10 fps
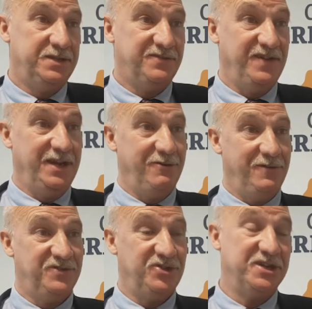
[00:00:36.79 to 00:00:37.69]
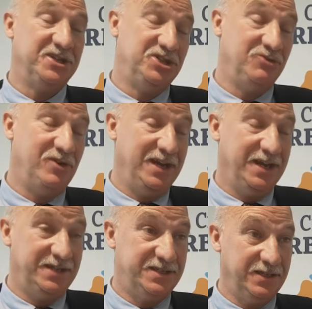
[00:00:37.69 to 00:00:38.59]
sphere of strategy,
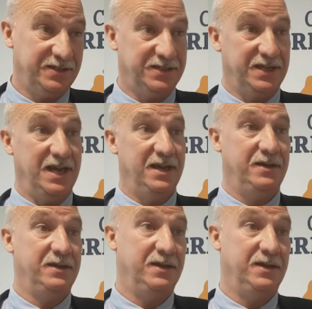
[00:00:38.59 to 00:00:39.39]
really, to get